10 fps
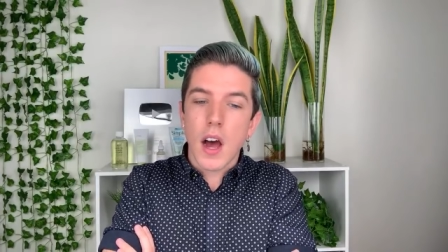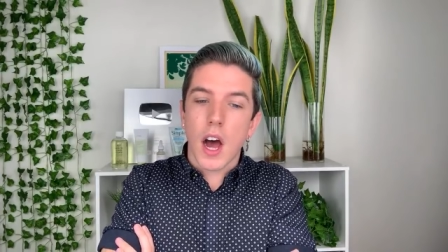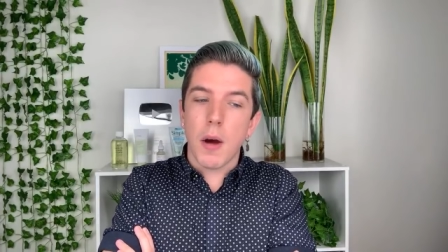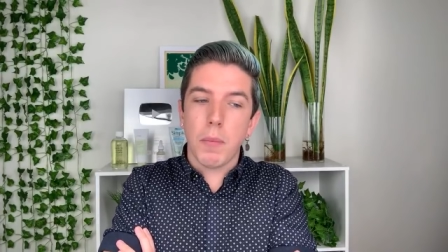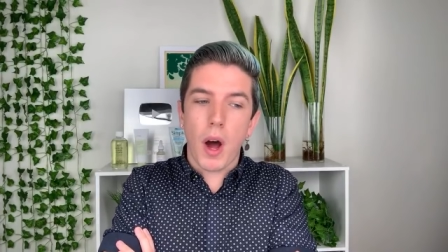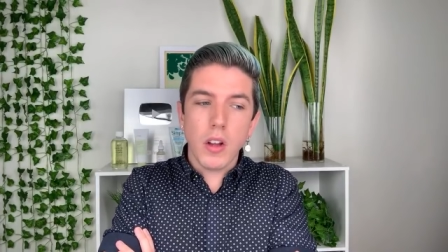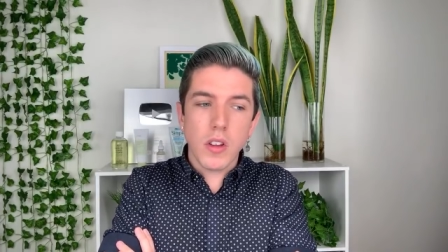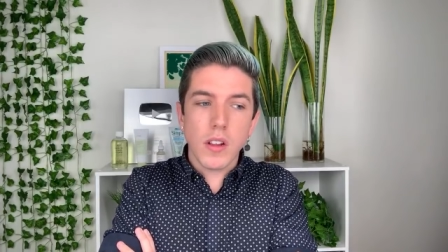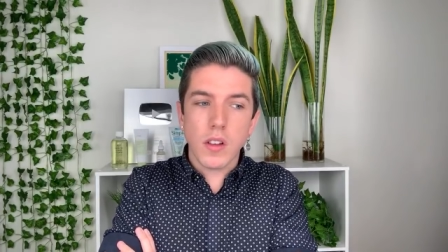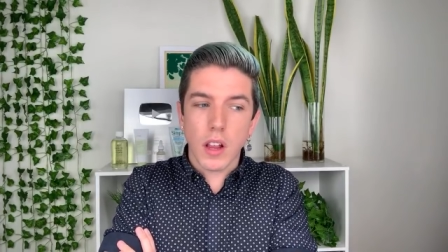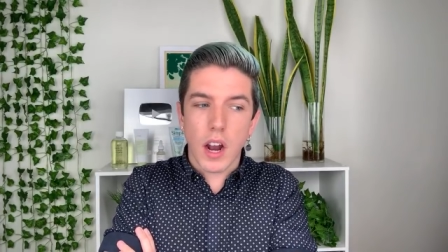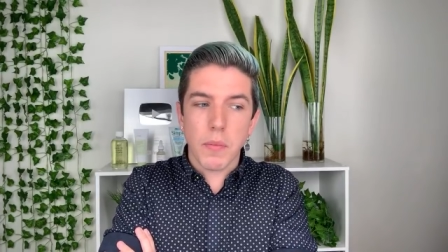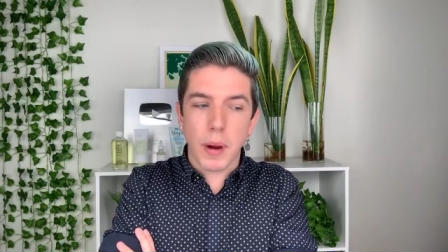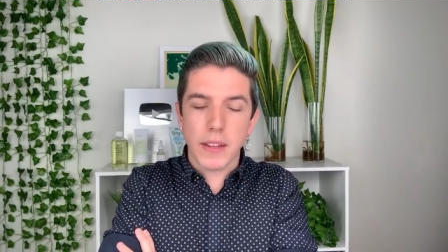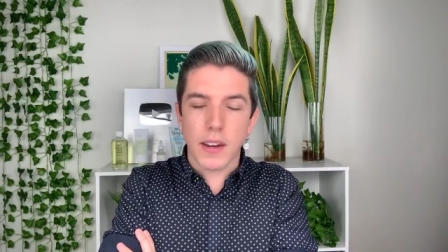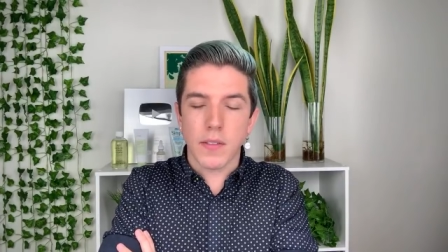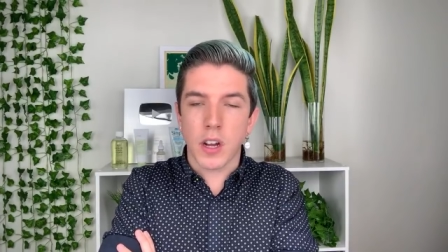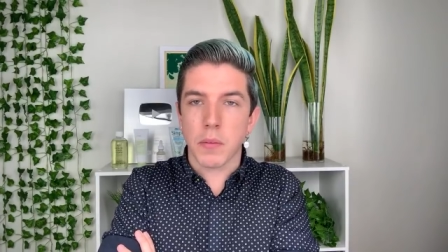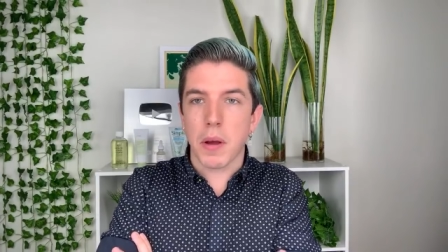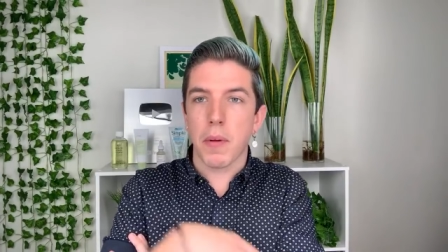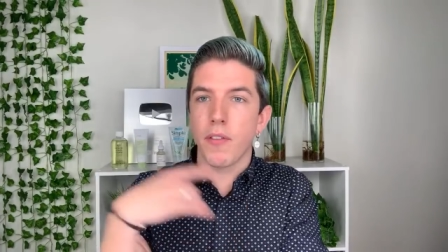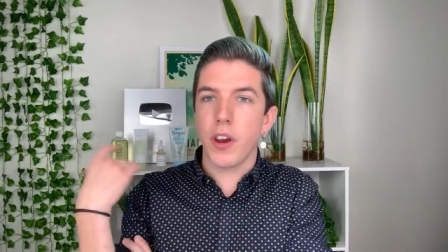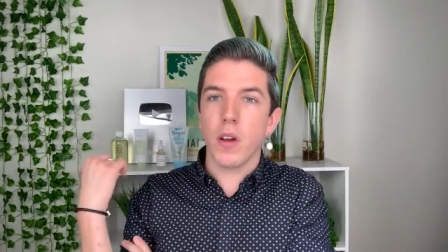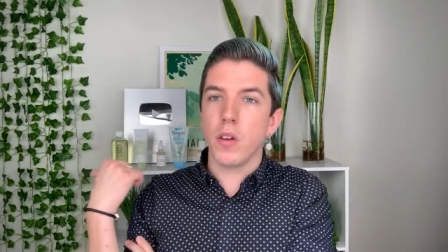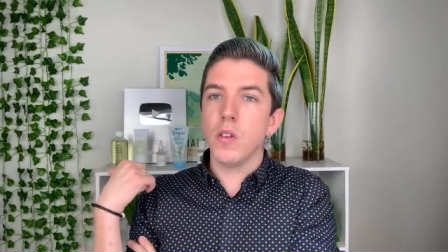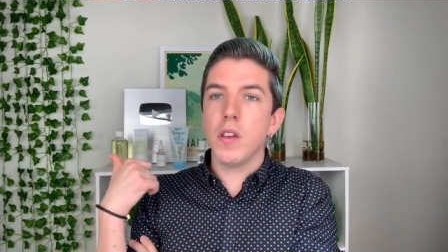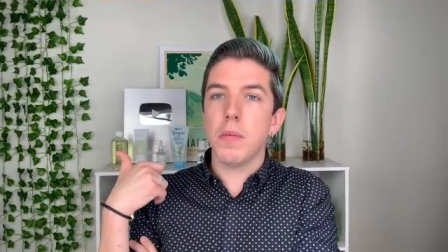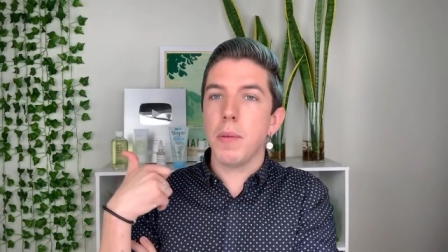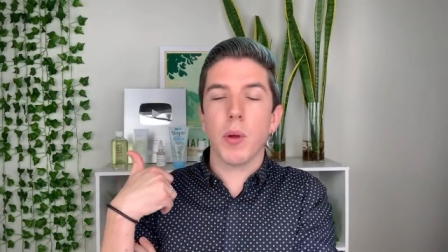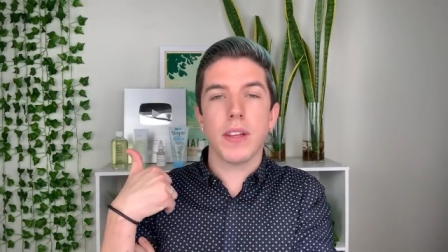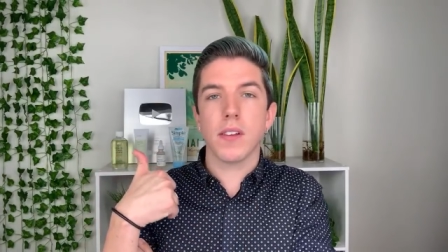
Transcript: Um, but also there's a lot of brands that I've talked about in my video. Youth to People has